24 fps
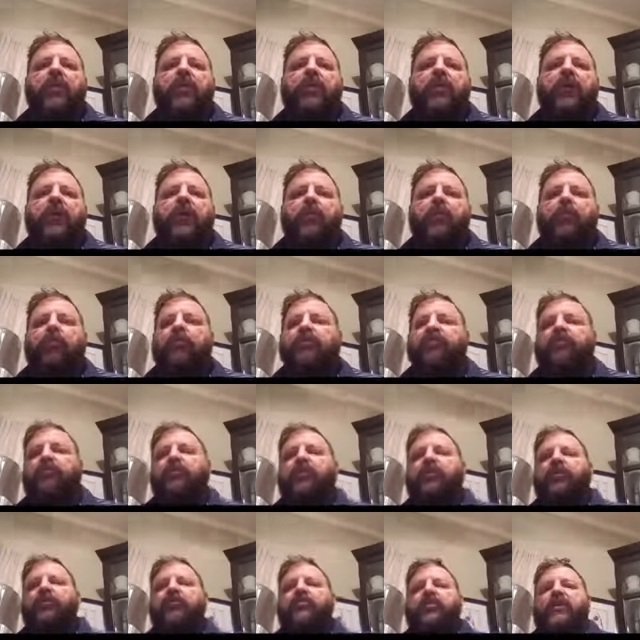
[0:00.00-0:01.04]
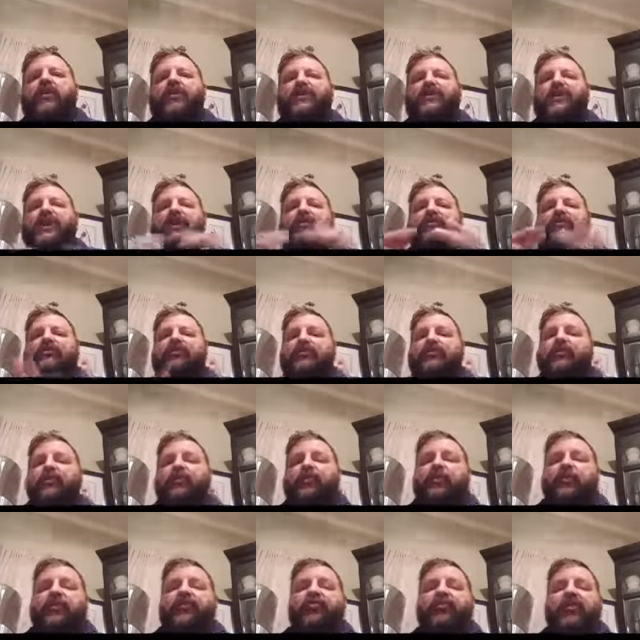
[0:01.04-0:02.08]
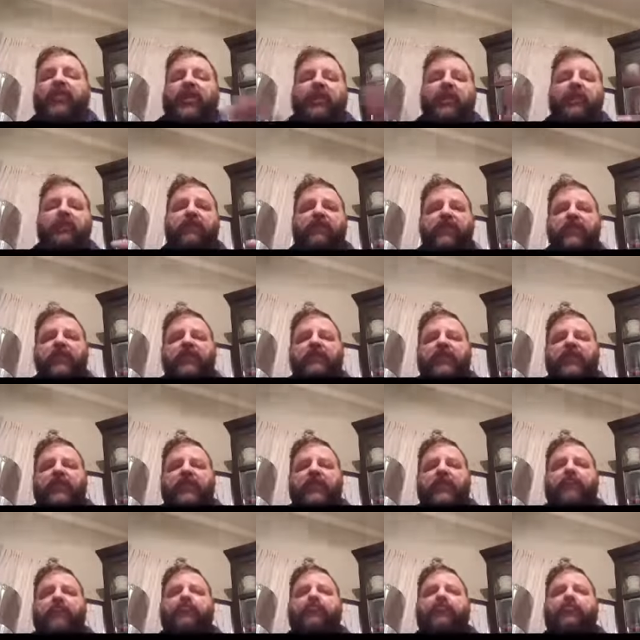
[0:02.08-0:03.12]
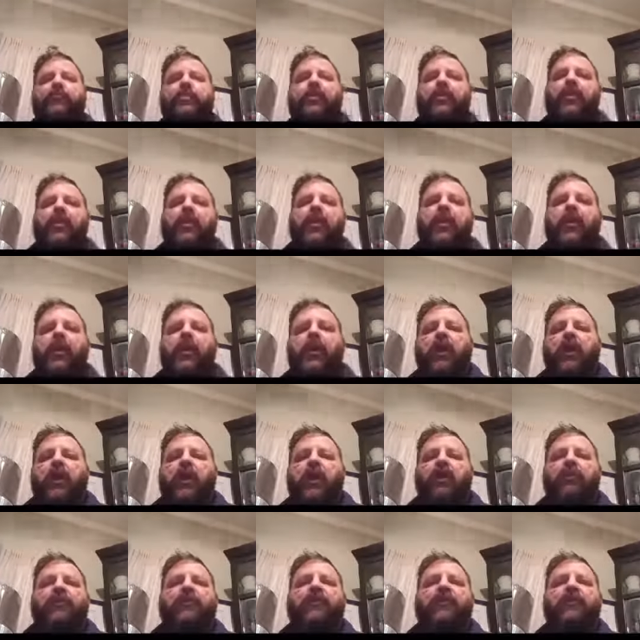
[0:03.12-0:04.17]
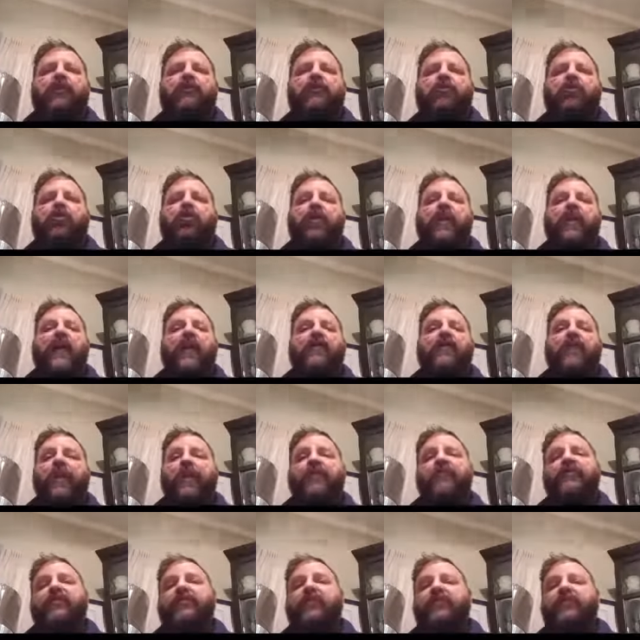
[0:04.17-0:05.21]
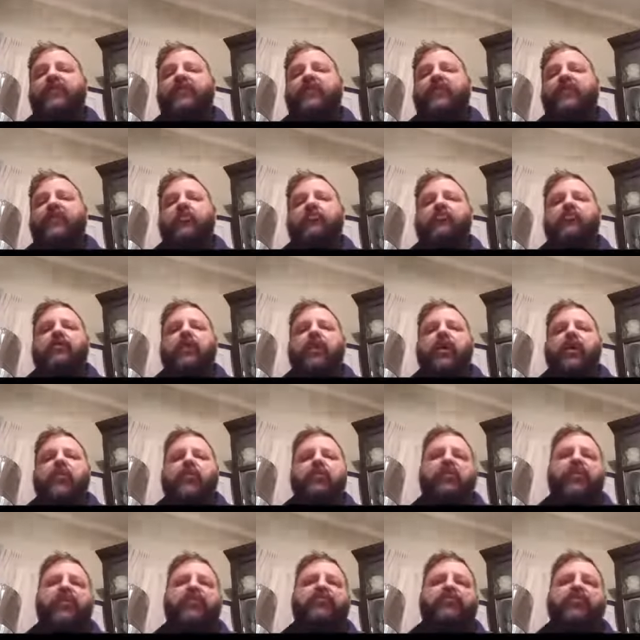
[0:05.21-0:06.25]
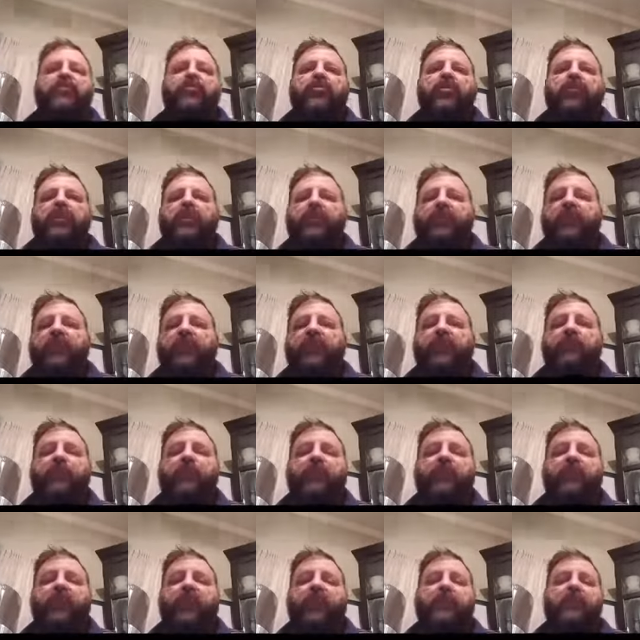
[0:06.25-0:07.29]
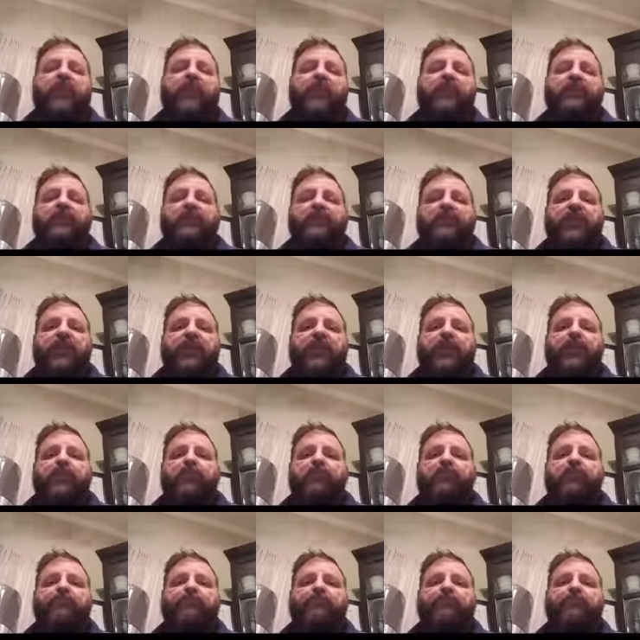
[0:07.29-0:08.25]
Now, what you want to do on day two, once you got everything set up, and even if you don't have everything set up, make sure you get your Facebook fan page set up.